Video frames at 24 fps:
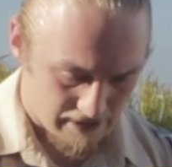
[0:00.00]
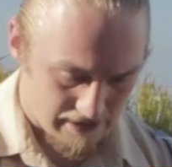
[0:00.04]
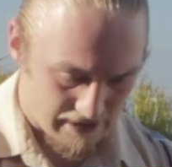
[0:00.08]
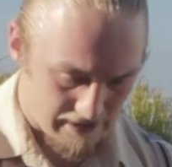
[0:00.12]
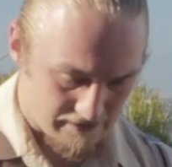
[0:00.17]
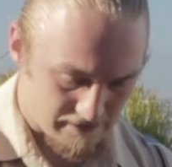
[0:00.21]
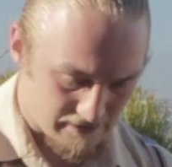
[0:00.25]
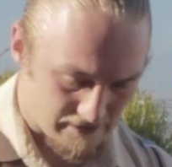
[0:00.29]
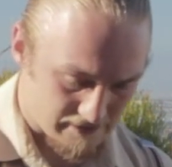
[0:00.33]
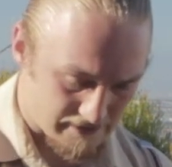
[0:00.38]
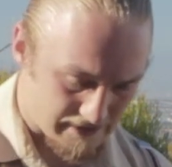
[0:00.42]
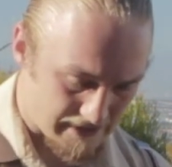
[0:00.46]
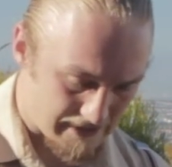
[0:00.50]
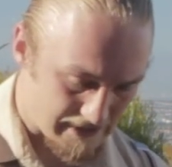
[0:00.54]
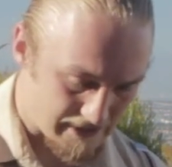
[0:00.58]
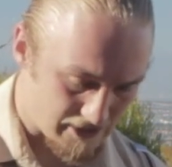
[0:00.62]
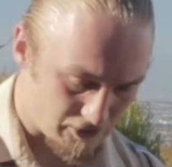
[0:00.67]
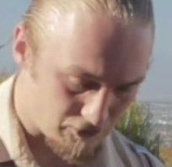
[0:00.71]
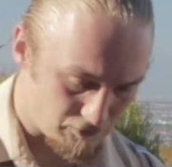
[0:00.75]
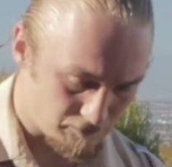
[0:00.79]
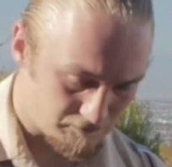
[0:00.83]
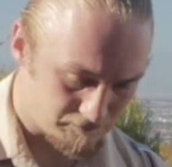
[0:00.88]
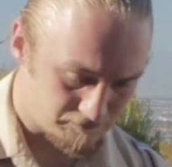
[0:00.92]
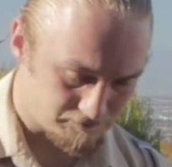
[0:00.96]
And then
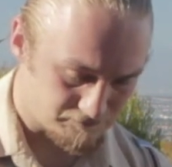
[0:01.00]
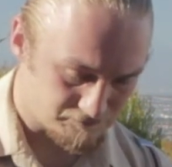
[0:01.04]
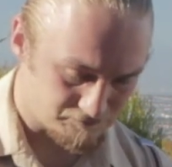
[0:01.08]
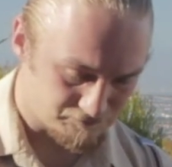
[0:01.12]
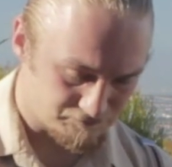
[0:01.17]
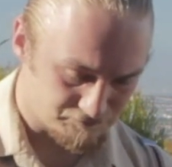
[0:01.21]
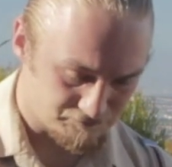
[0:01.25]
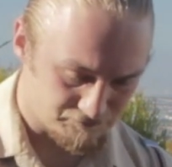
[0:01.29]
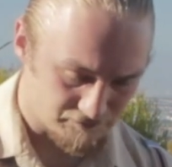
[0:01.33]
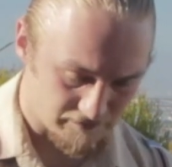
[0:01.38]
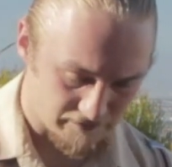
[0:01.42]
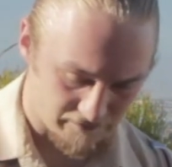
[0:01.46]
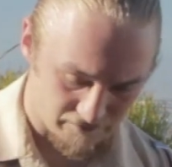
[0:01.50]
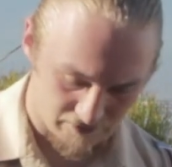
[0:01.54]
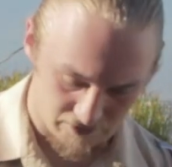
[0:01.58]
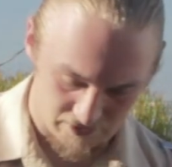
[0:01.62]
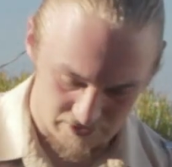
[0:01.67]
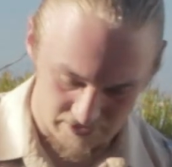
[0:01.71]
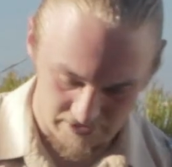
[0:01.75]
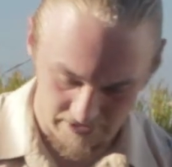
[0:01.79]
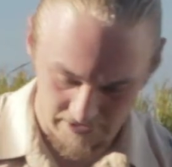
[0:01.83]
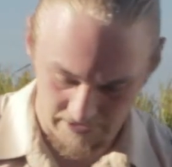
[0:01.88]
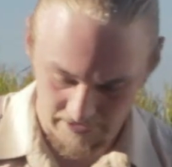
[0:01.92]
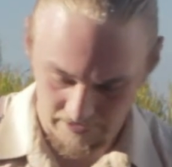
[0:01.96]
now, if you
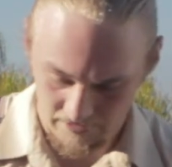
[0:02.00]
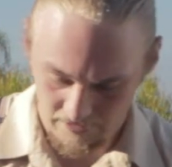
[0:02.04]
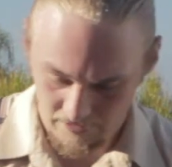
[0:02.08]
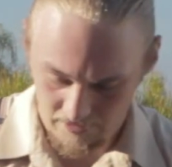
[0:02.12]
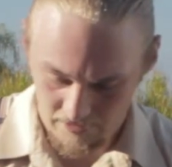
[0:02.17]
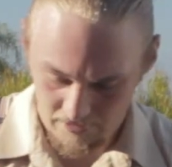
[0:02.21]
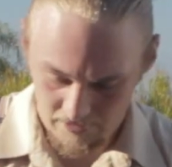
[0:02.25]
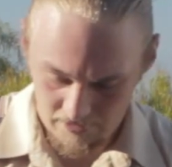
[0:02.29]
see,